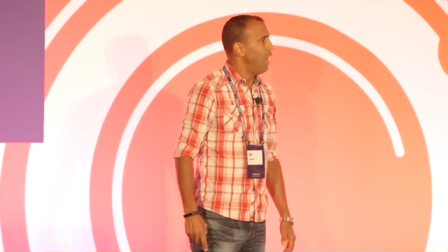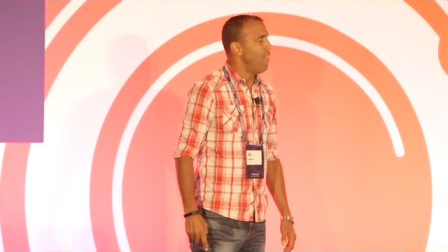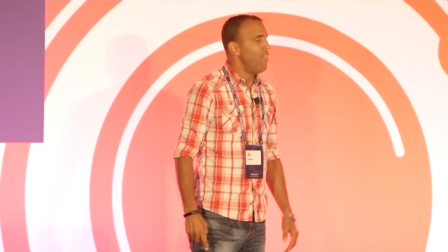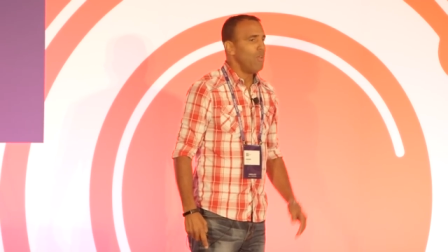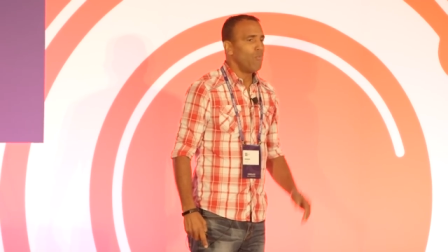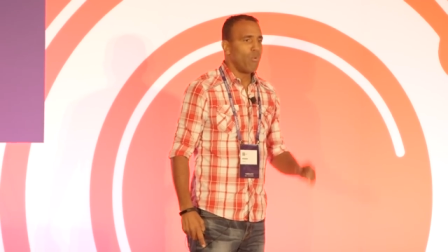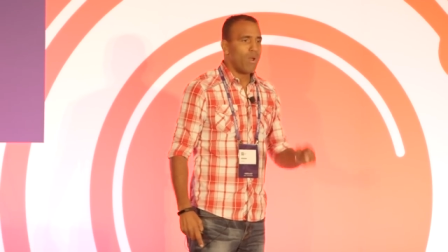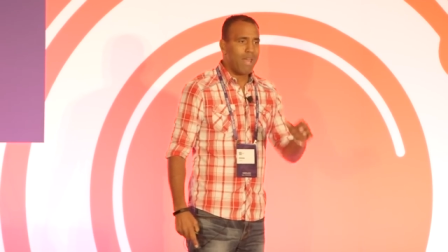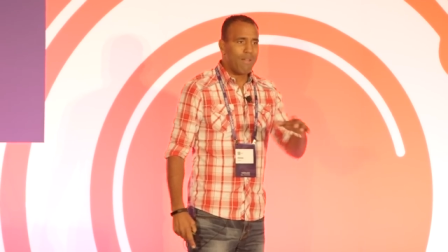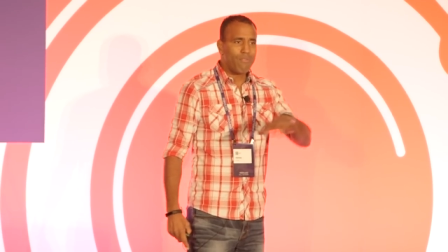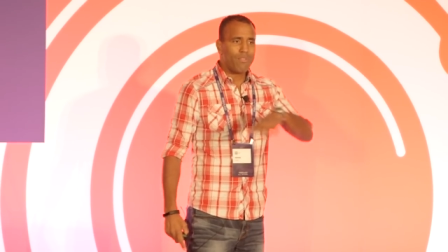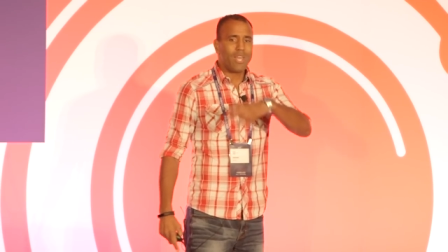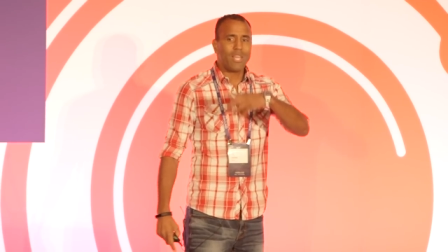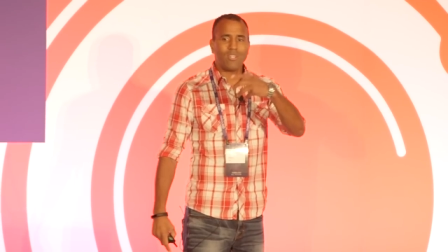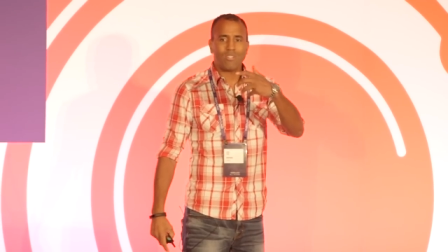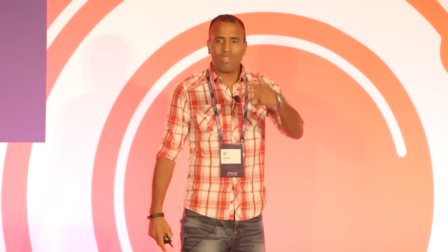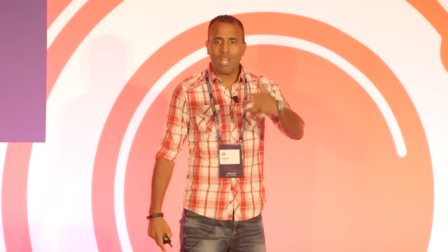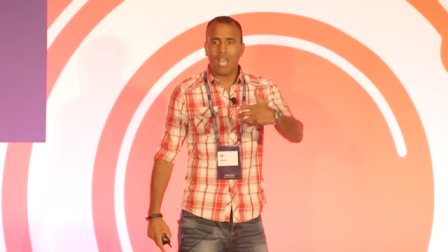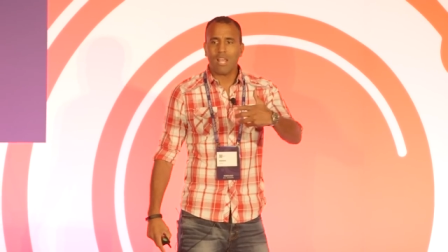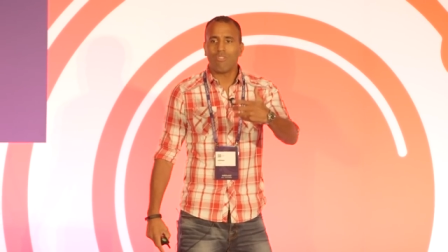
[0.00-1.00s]
And then whatever they
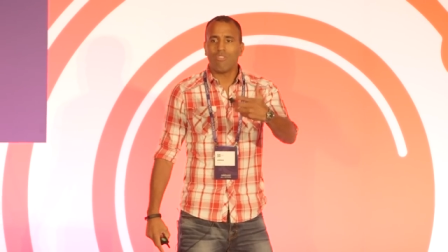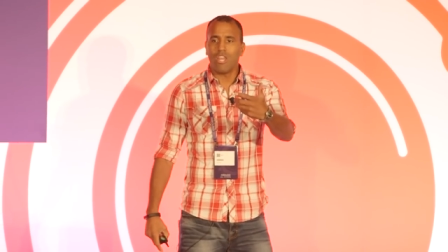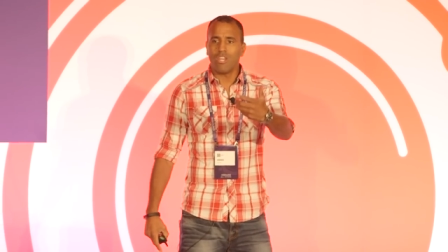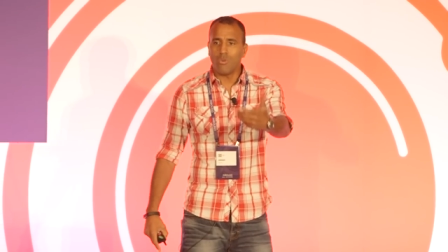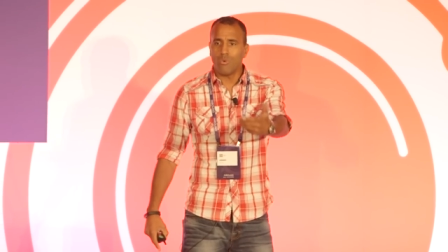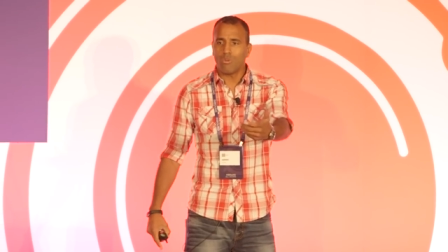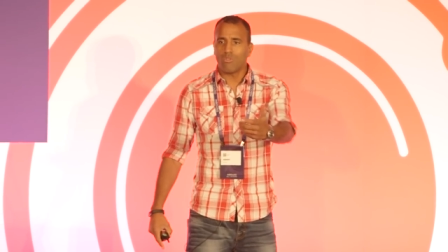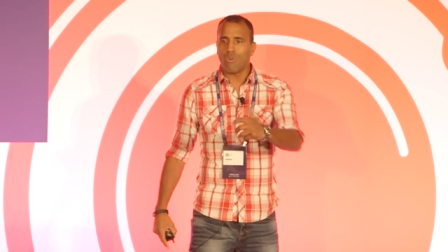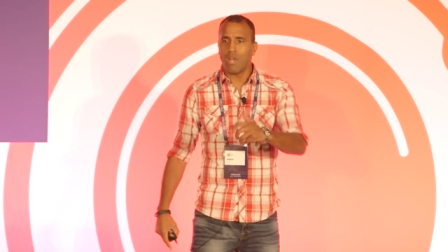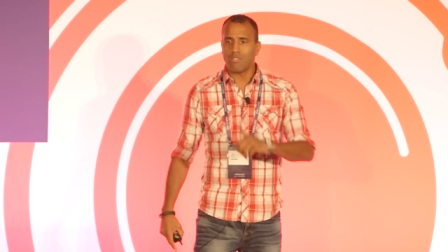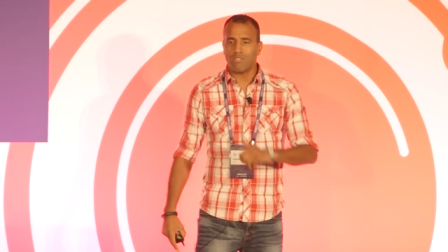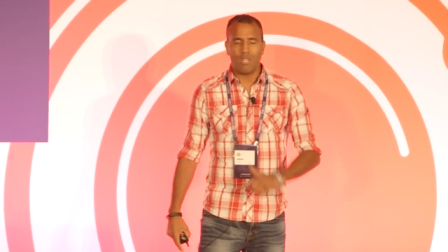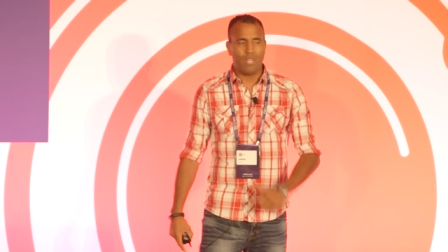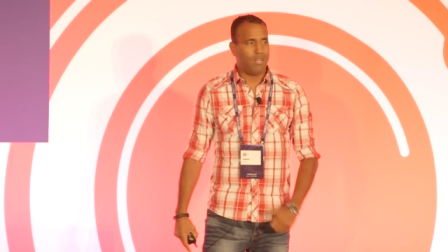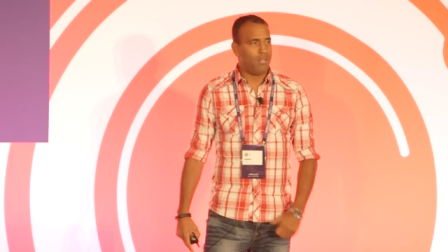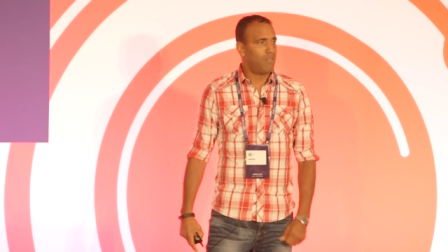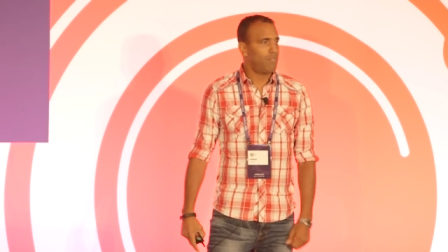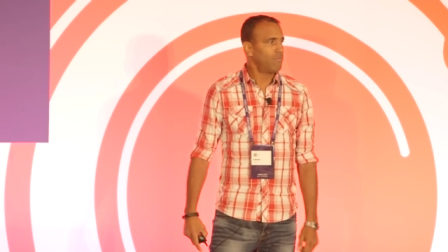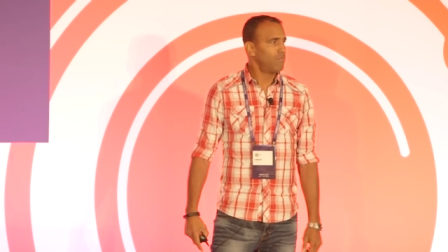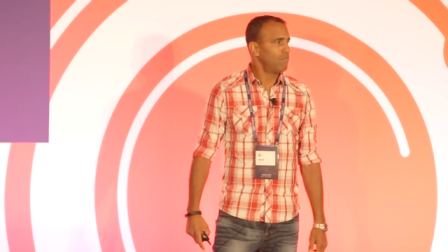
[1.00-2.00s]
say, then you address
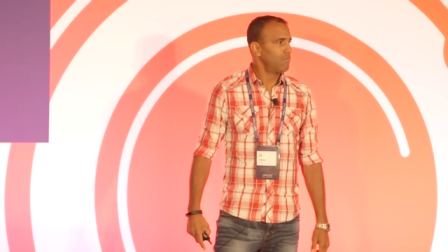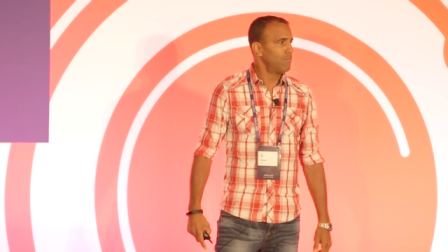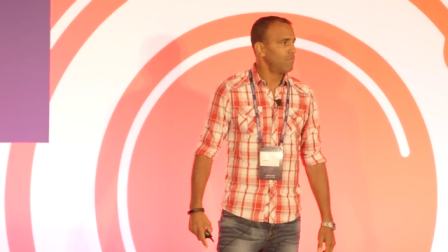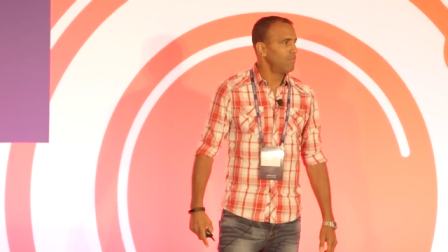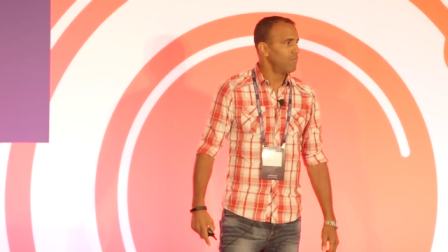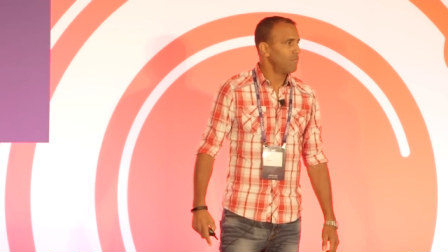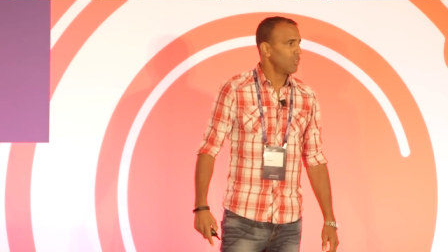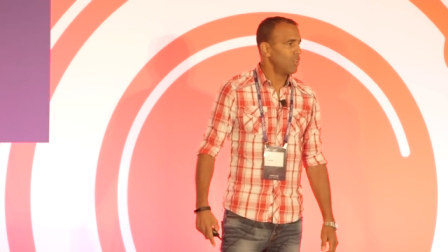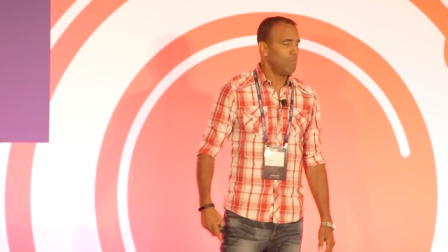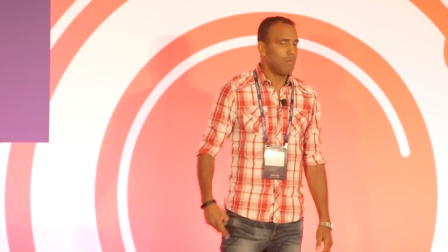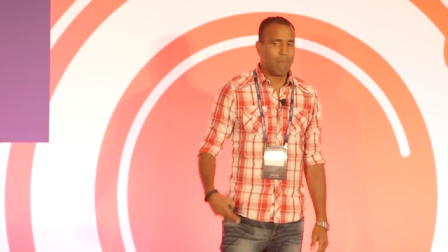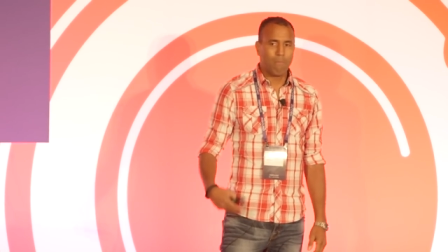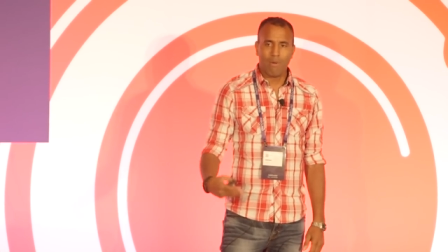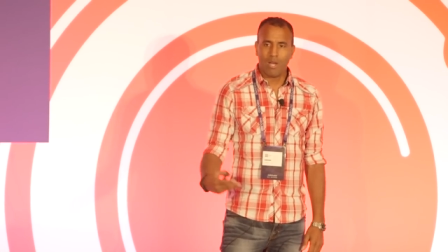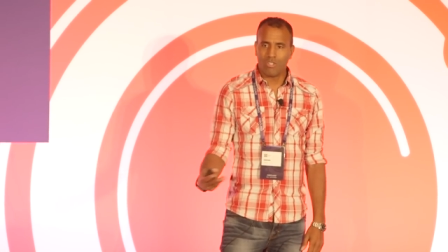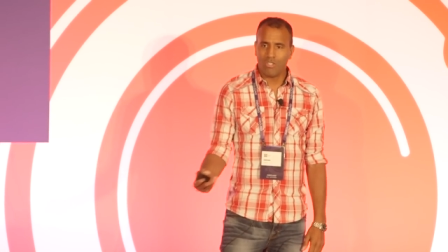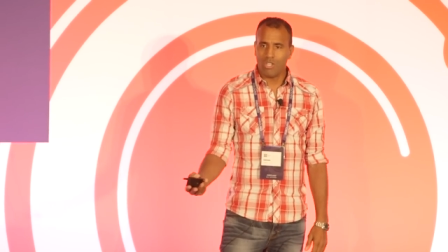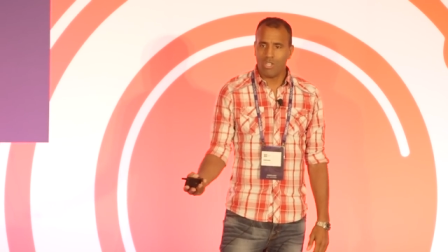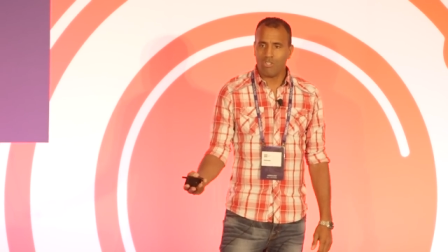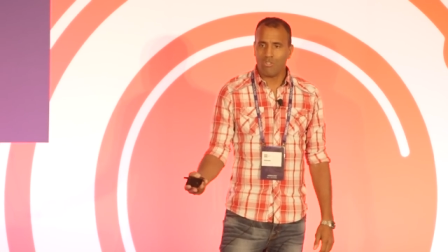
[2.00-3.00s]
it. Could be a
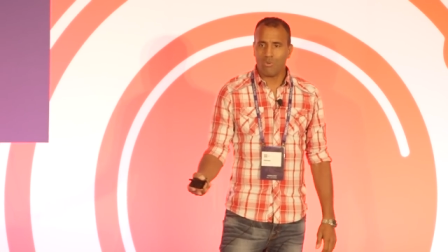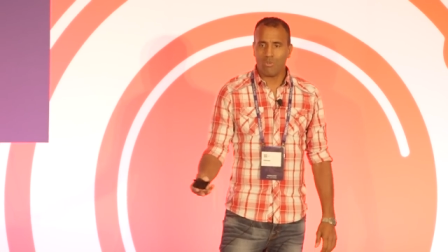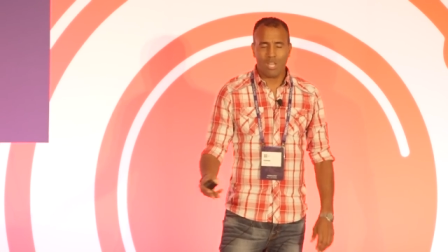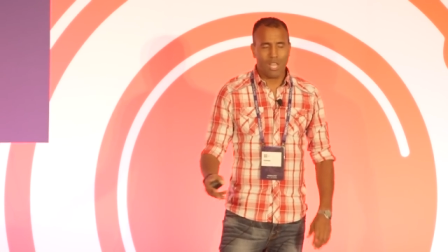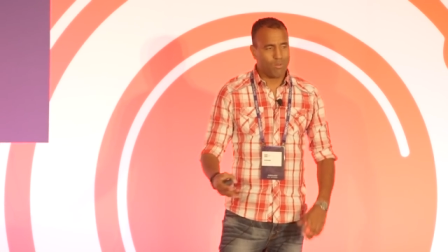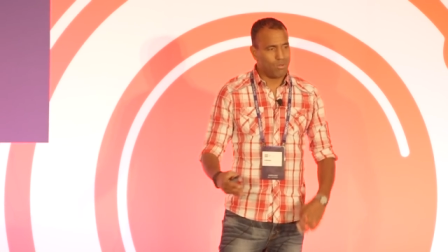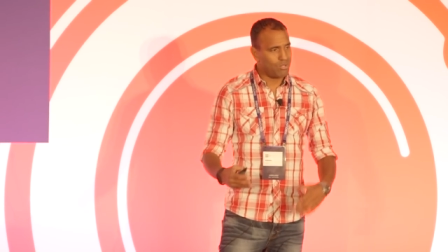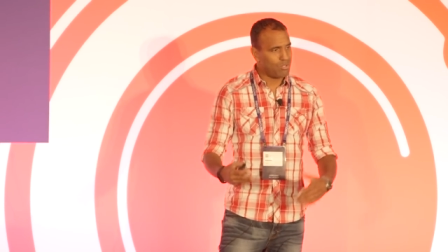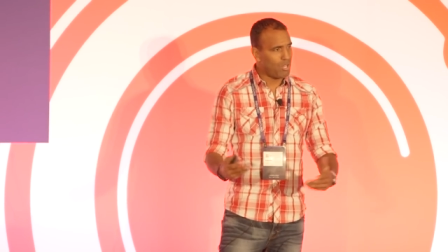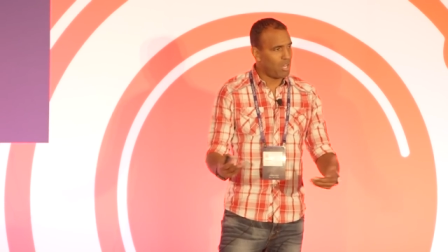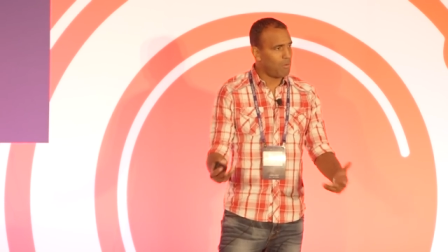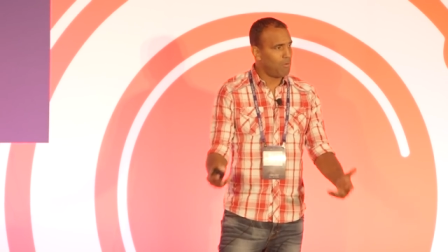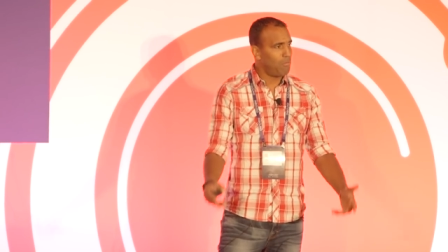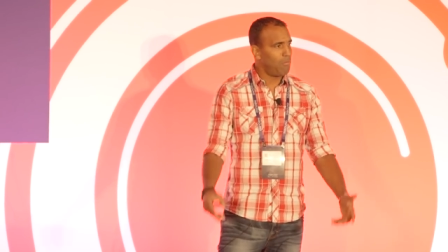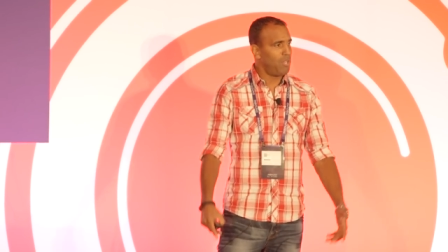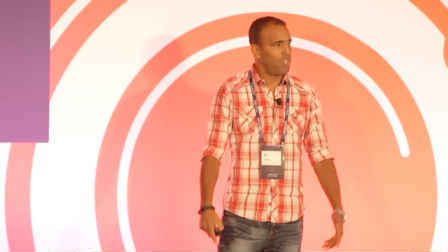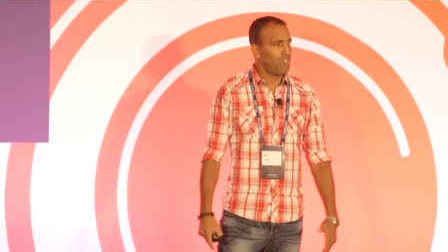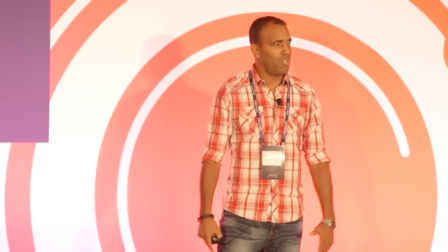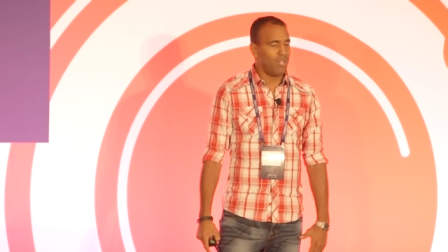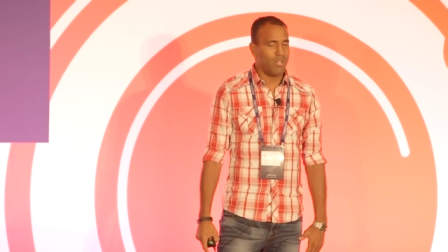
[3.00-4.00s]
budget issue. Okay, let's talk about
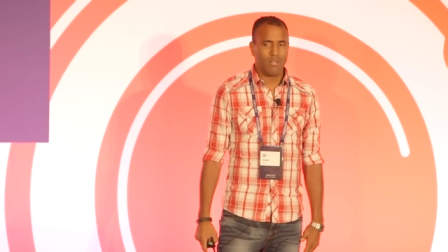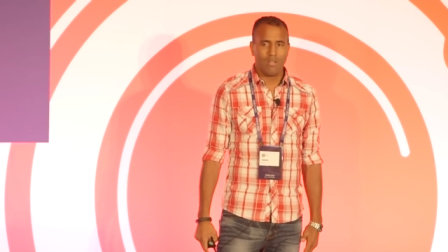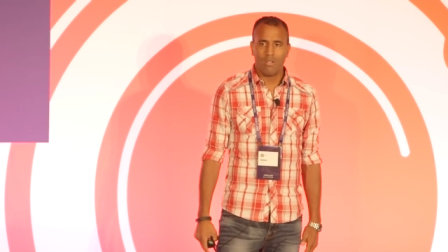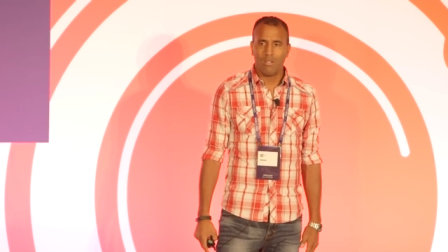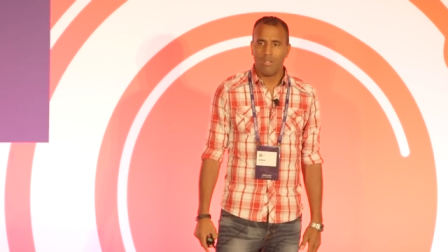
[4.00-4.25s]
budget.